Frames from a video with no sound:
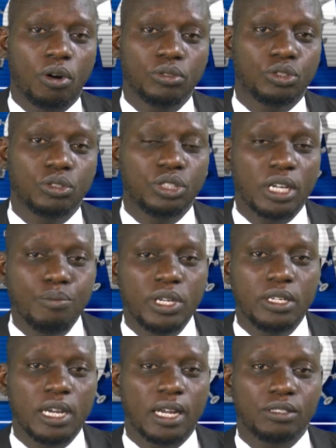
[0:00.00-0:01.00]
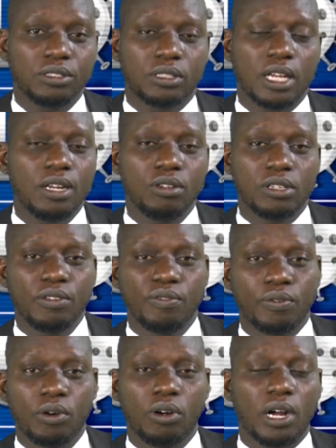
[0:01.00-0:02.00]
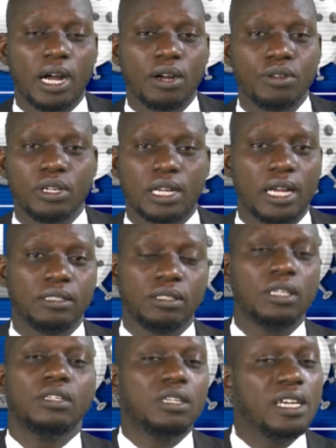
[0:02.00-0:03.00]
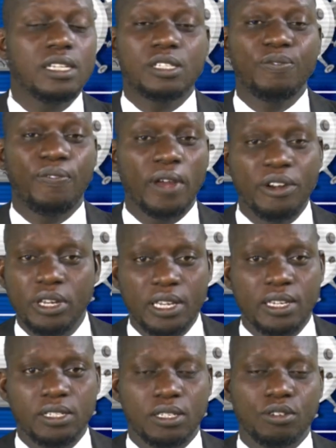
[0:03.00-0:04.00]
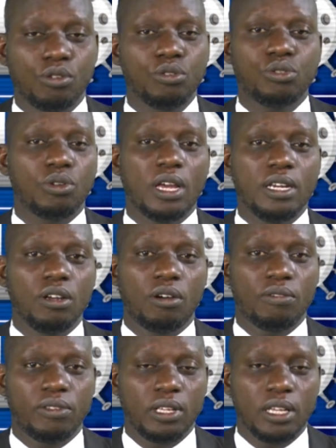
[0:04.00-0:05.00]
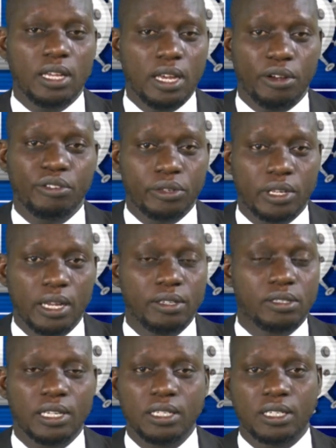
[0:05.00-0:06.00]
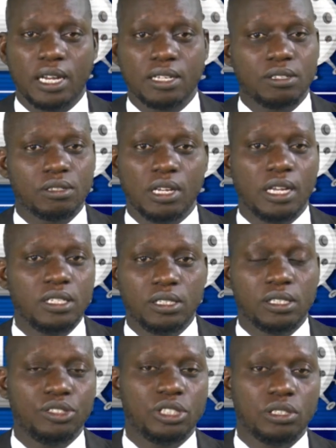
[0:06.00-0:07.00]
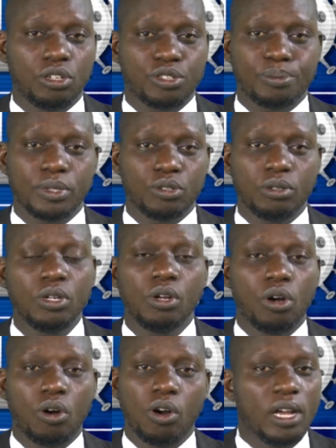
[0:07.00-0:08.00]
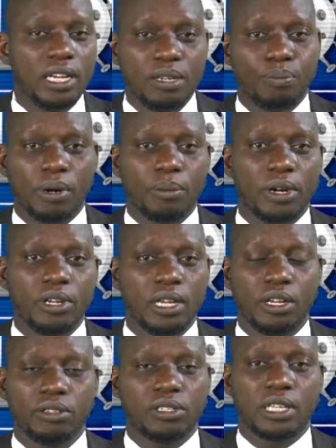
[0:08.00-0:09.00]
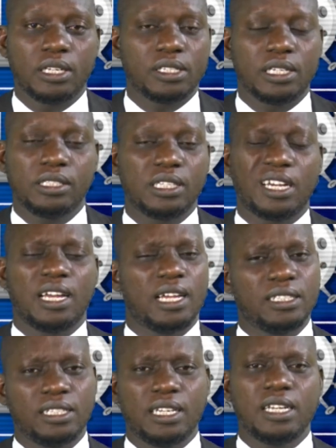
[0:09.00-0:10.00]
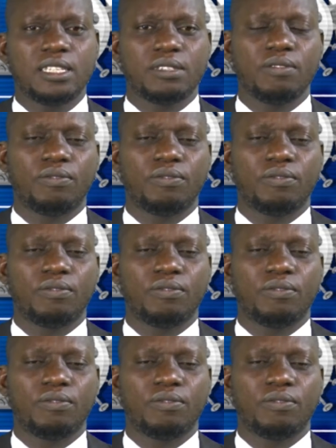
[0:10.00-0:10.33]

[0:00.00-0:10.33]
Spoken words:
on social media to start looking for how you can. It's very easy. Go to any of the healthcare centers, any teaching hospital or any primary healthcare center and get